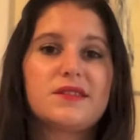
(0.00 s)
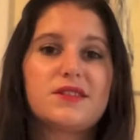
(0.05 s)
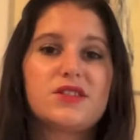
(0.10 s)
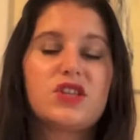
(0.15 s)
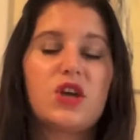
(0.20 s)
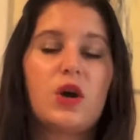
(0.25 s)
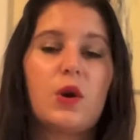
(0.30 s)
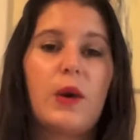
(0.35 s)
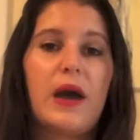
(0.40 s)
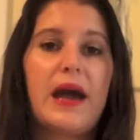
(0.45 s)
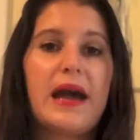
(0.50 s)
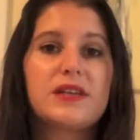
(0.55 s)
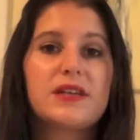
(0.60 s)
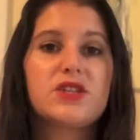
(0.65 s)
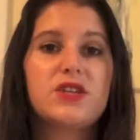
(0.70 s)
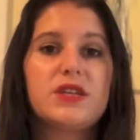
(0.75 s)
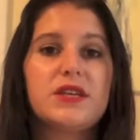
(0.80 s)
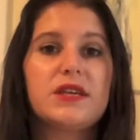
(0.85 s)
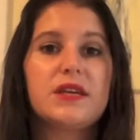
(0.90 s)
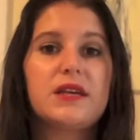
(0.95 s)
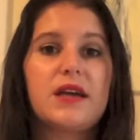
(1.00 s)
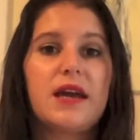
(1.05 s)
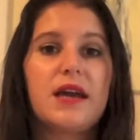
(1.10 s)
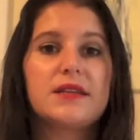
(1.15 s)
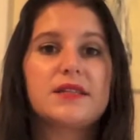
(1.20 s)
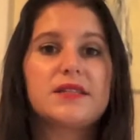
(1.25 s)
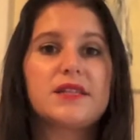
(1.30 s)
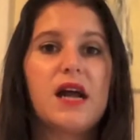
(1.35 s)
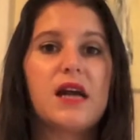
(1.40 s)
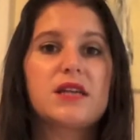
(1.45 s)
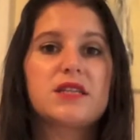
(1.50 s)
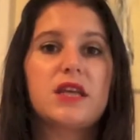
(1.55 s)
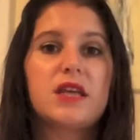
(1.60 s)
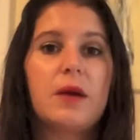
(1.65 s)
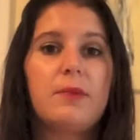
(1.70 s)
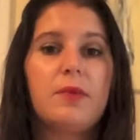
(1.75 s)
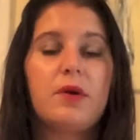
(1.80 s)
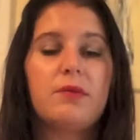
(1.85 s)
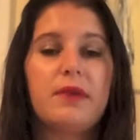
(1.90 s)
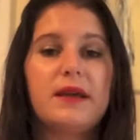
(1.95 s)
so I actually kind of stocked
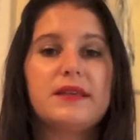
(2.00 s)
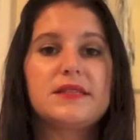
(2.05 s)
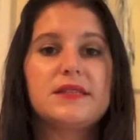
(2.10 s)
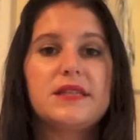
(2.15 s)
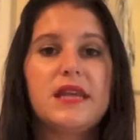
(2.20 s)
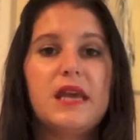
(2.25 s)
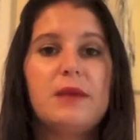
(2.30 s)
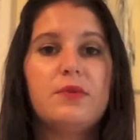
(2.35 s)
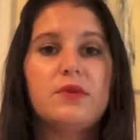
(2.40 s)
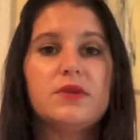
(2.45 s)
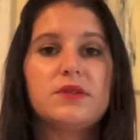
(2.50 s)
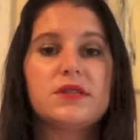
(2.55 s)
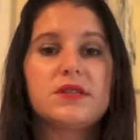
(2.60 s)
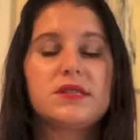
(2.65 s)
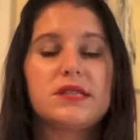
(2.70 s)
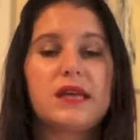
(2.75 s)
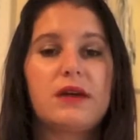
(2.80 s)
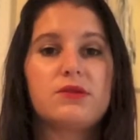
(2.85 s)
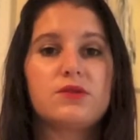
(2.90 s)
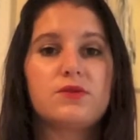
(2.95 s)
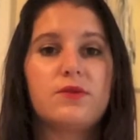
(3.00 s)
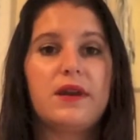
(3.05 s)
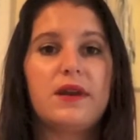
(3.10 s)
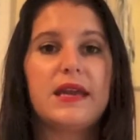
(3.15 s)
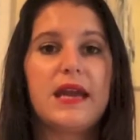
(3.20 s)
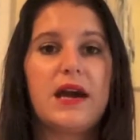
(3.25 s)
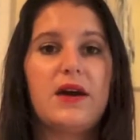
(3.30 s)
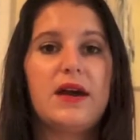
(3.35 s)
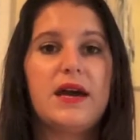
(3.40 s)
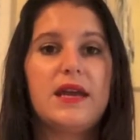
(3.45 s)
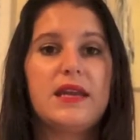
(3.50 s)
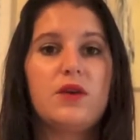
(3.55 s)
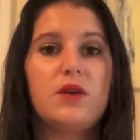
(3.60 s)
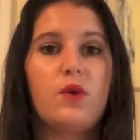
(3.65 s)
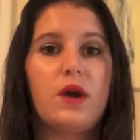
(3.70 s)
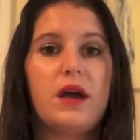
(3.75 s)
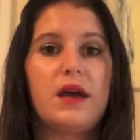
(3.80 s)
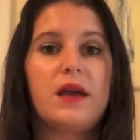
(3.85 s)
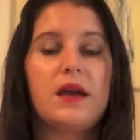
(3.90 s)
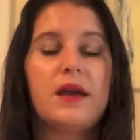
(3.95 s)
up on my staples because I was running out
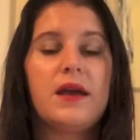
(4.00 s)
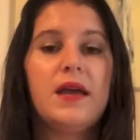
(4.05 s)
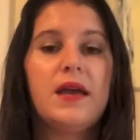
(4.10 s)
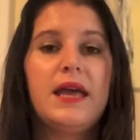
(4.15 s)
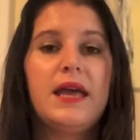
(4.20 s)
anyway,